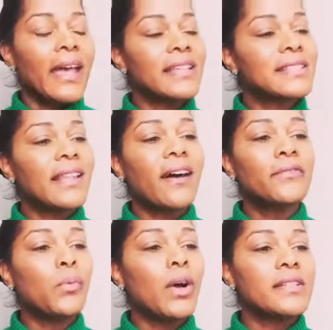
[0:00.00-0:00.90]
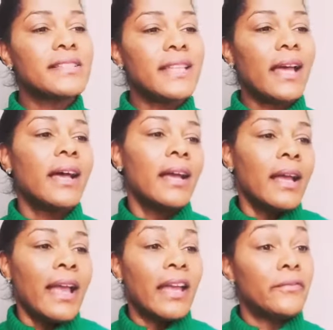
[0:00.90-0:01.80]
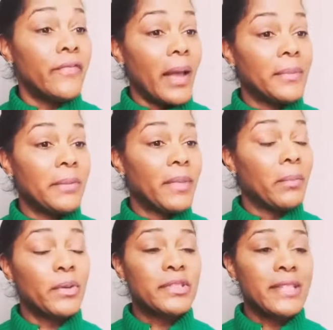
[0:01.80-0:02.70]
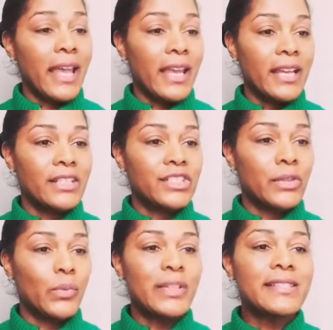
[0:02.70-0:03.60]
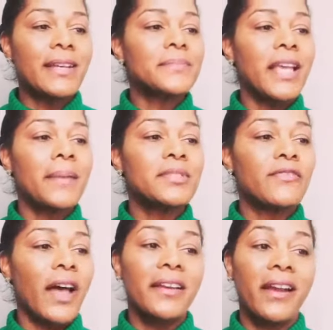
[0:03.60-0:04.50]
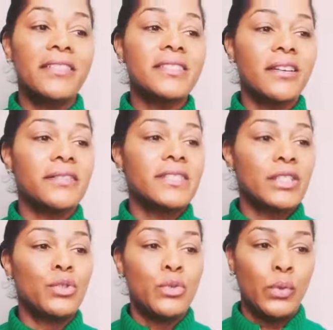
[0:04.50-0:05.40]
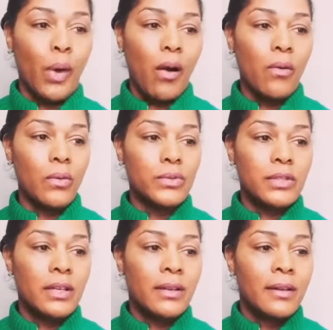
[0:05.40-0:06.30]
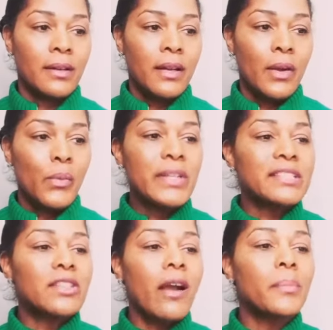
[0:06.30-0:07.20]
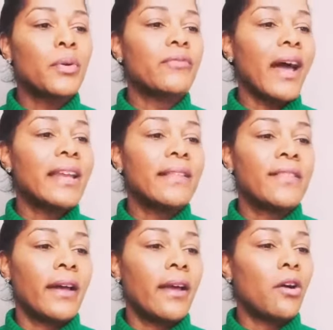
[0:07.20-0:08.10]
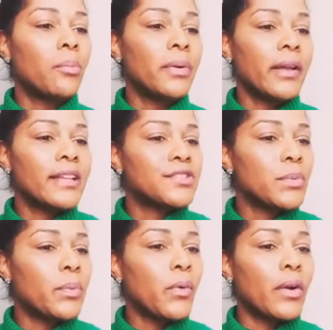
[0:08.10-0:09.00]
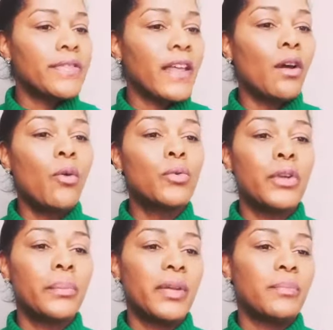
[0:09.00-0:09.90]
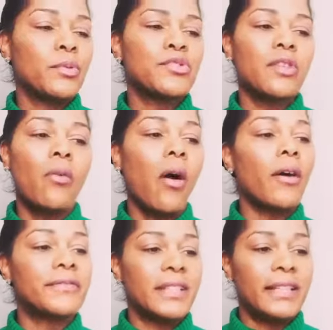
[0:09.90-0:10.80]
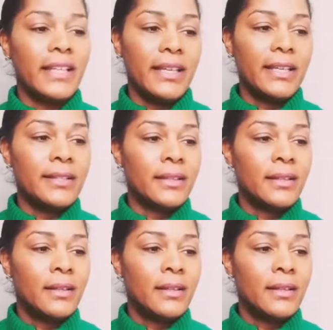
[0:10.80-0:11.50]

As loved ones and family members age, we sometimes find ourselves in new roles. We start providing the help and support that older people so often need,